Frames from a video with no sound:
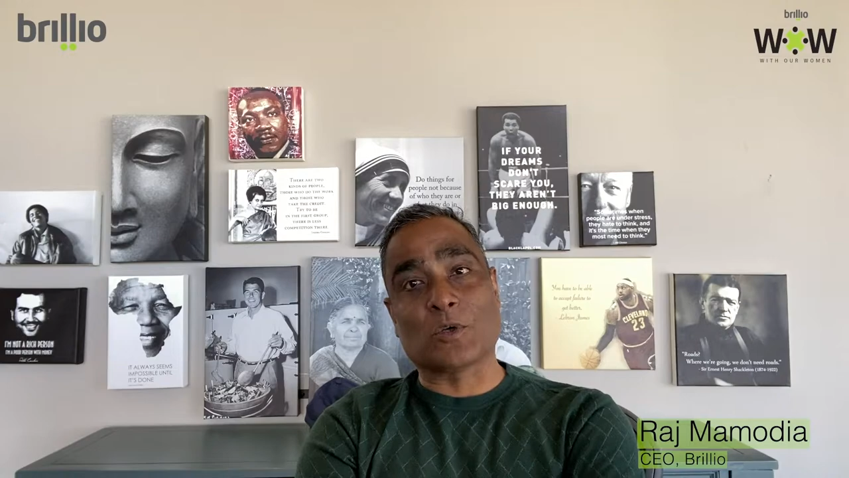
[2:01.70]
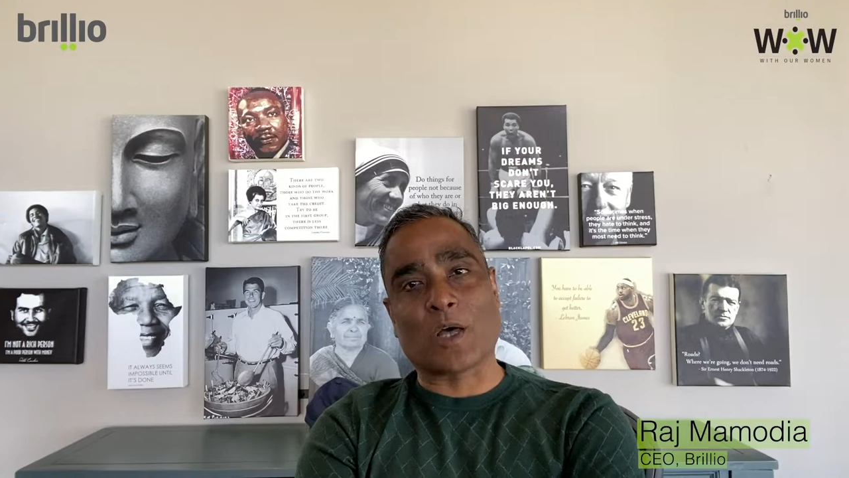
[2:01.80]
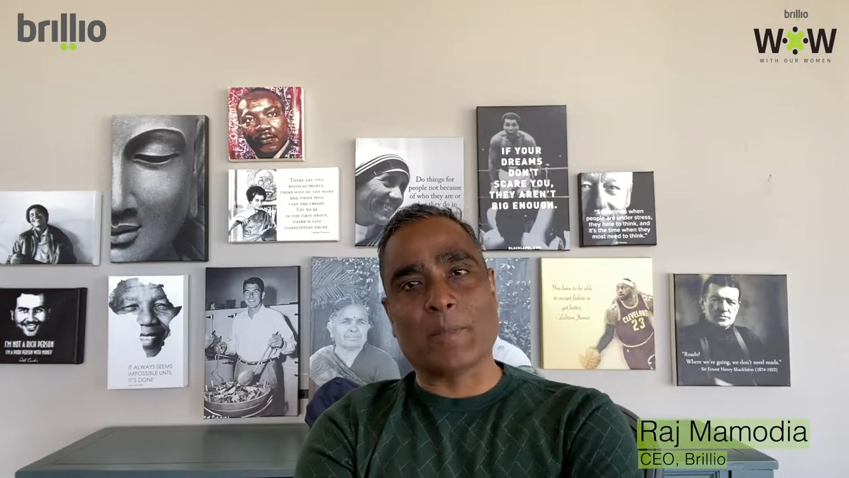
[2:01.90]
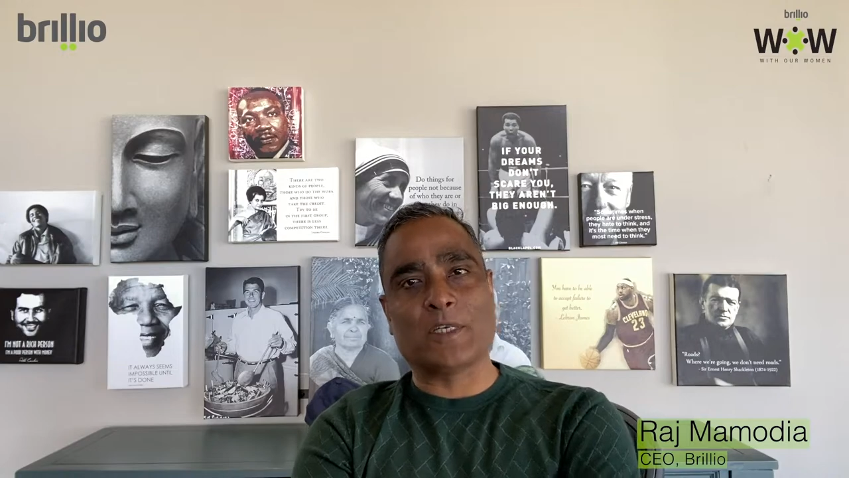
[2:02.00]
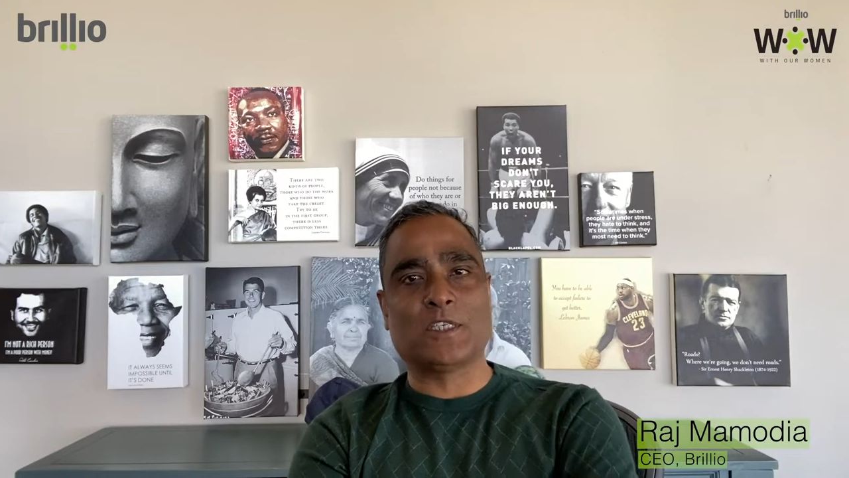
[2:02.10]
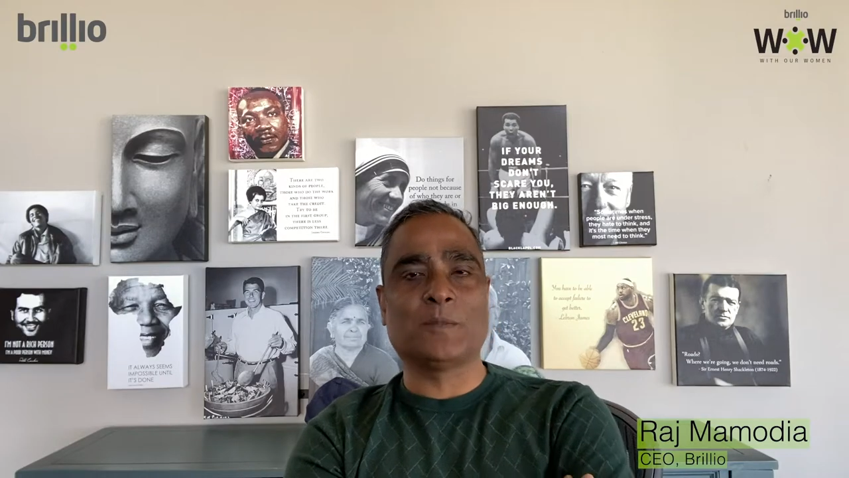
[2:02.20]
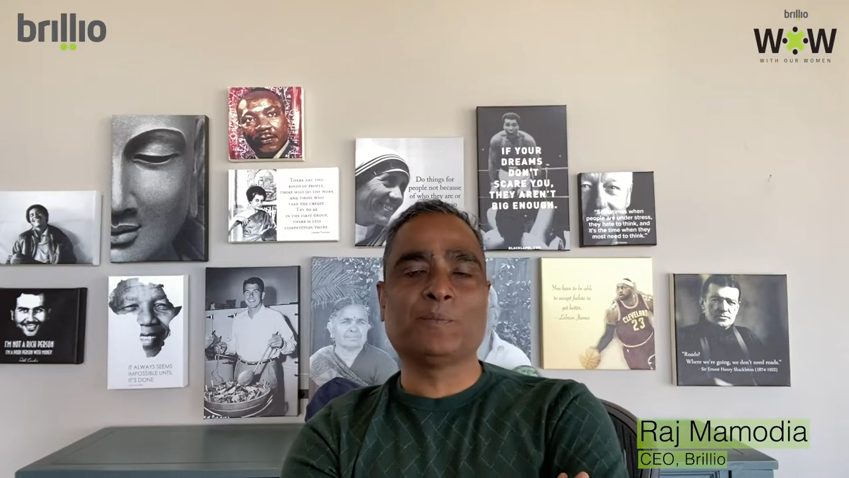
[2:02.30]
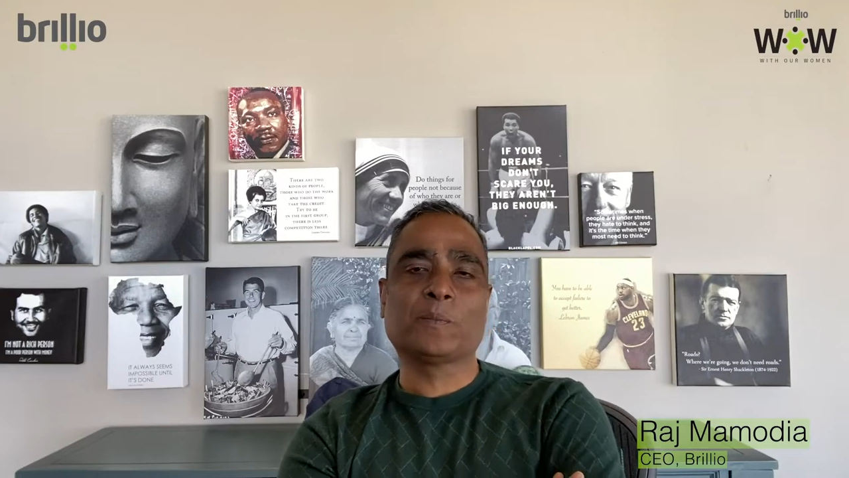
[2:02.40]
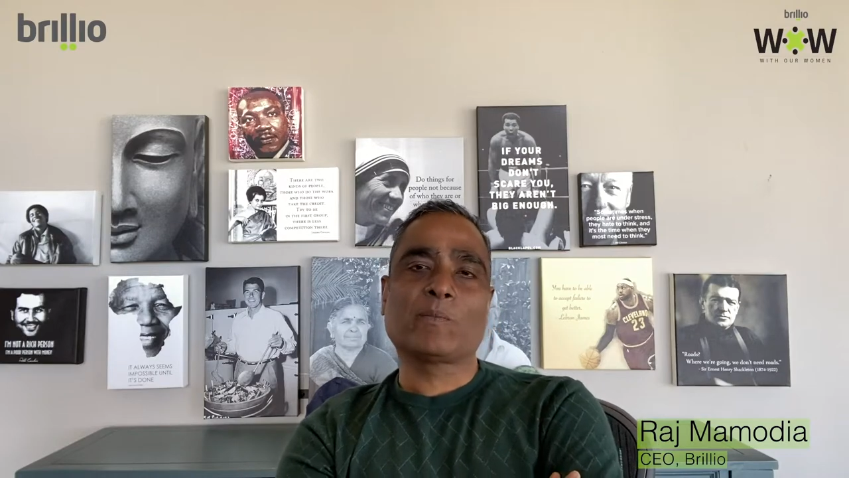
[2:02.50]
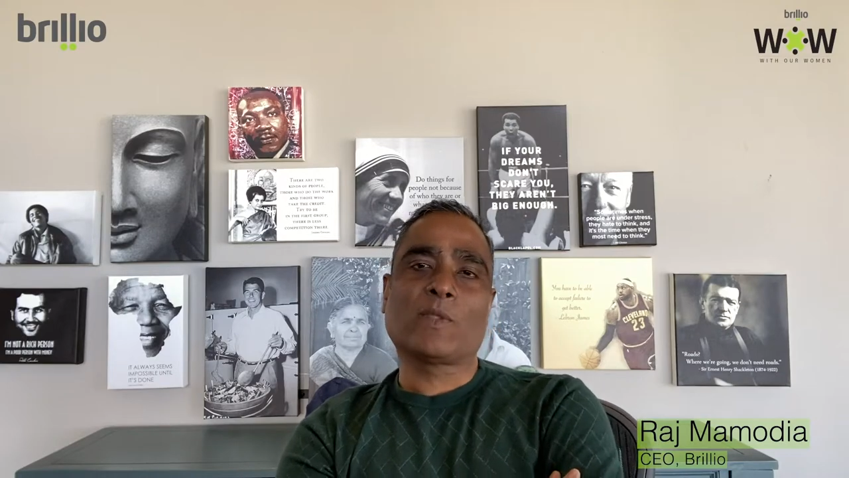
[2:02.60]
commit
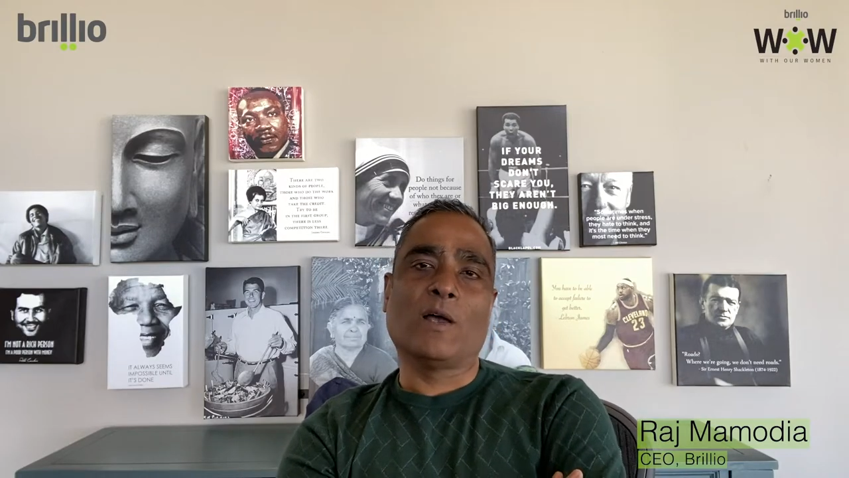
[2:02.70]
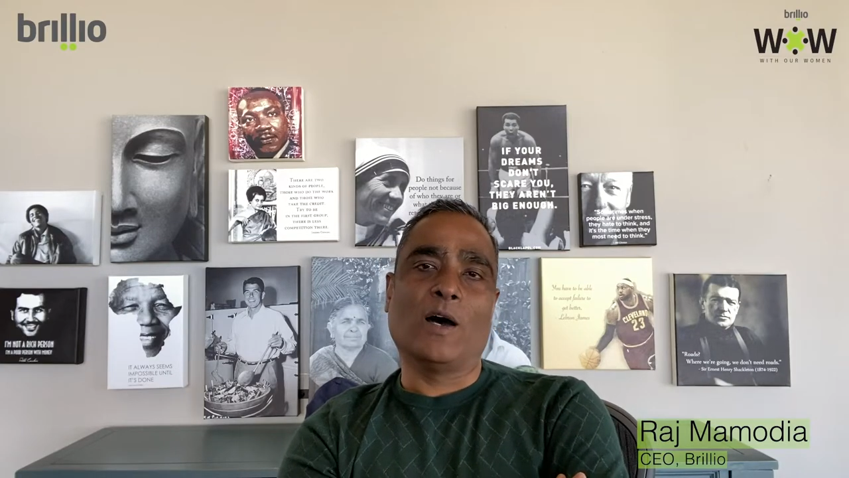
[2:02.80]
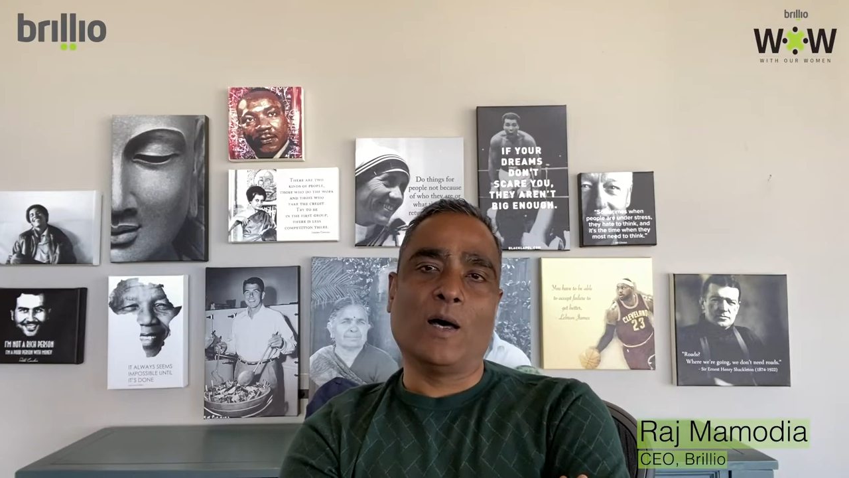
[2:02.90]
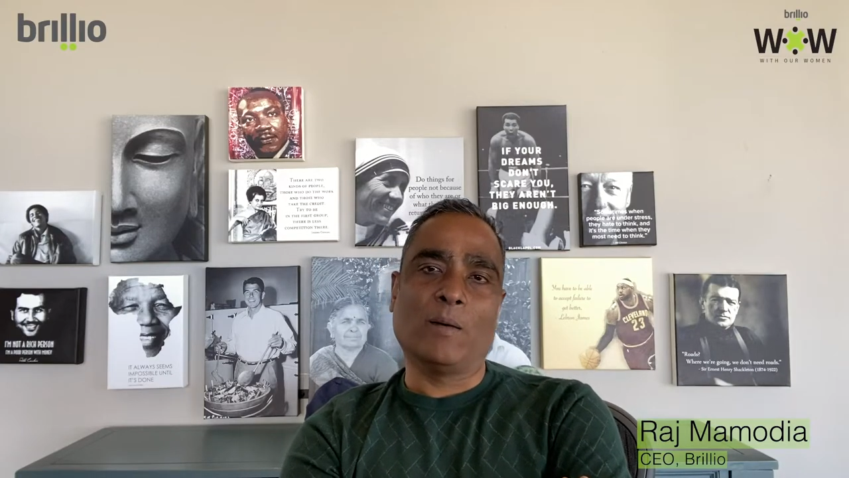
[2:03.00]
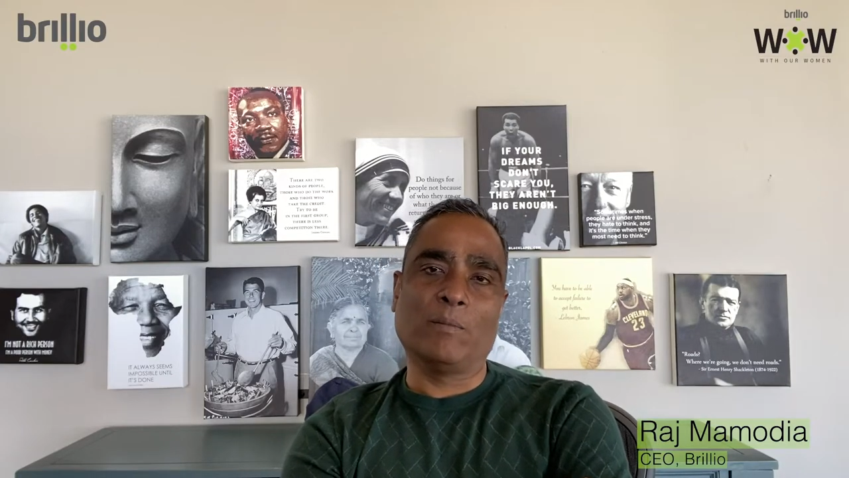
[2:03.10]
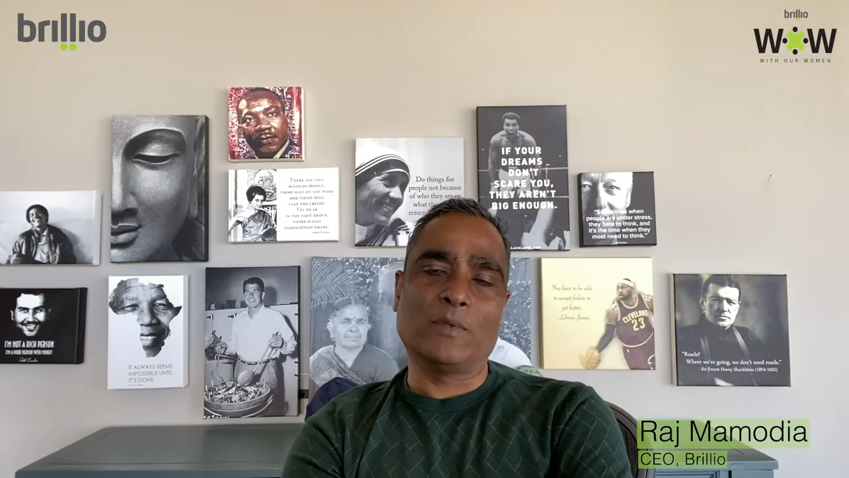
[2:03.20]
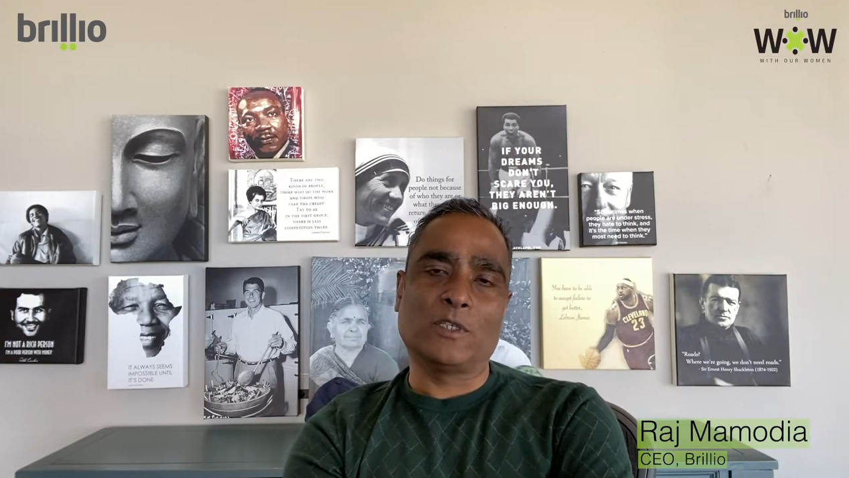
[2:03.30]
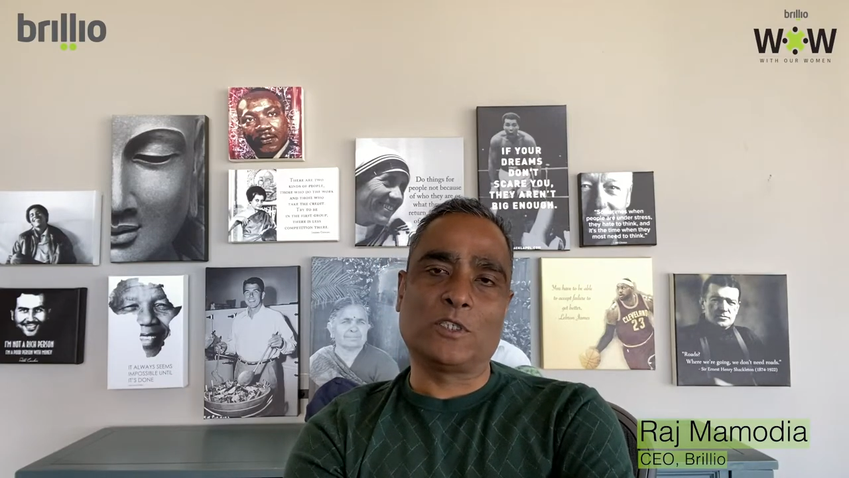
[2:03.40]
um,